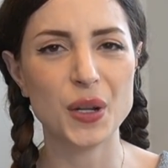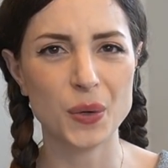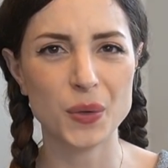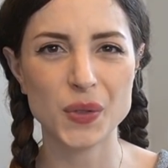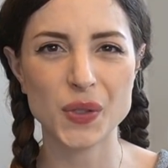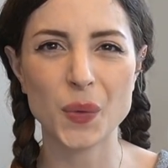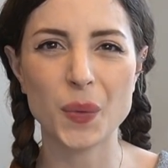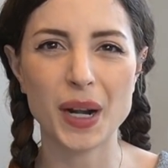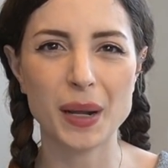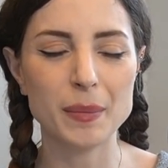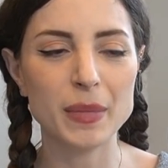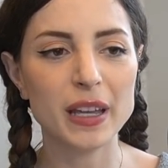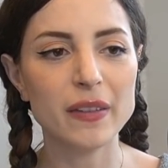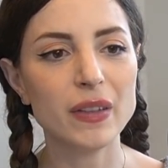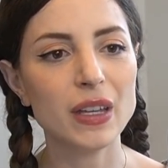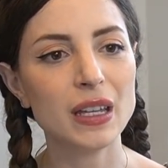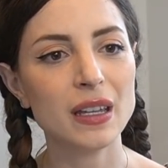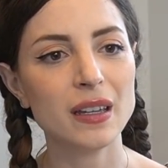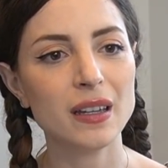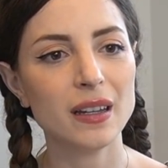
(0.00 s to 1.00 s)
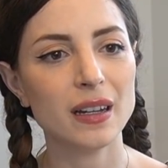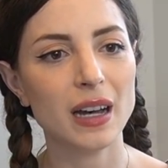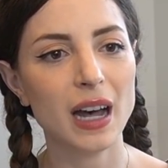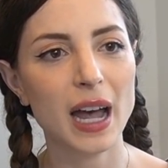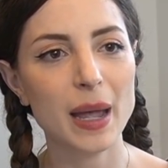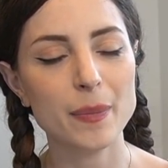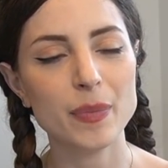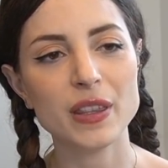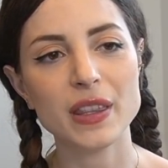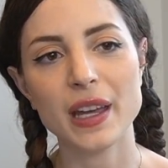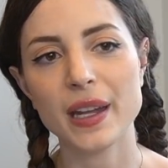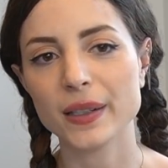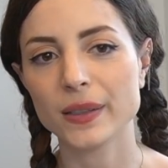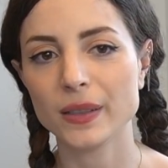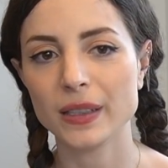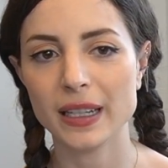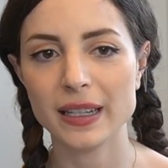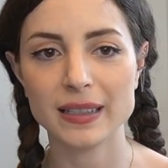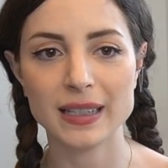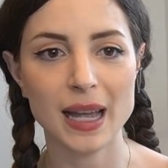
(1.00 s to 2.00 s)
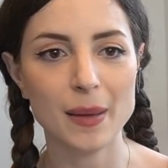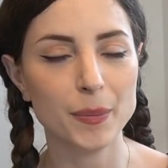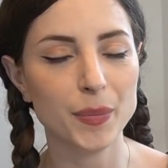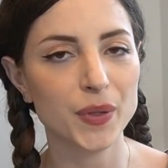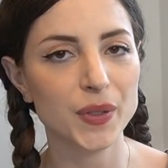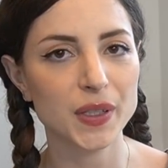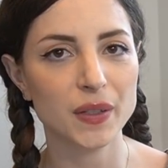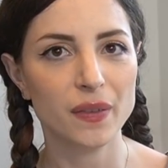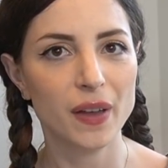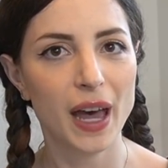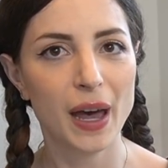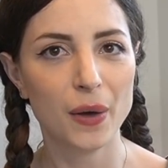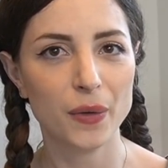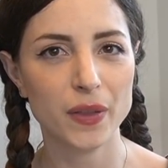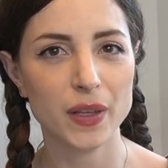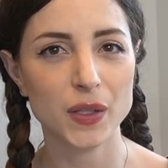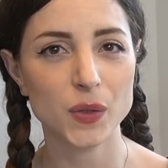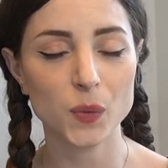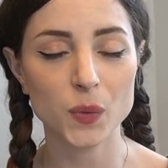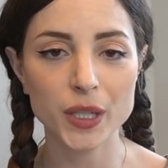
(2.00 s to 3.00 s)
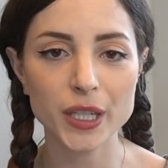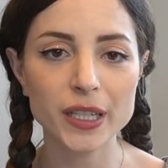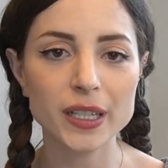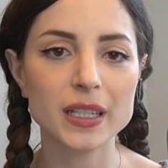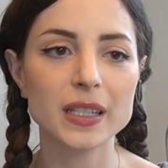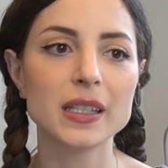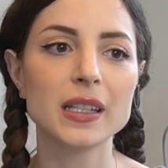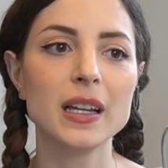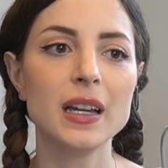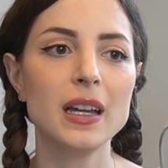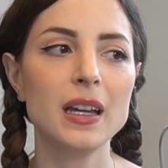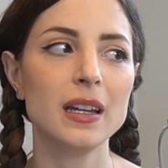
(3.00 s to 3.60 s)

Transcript: So when I'm giving hypothetical examples of how this works,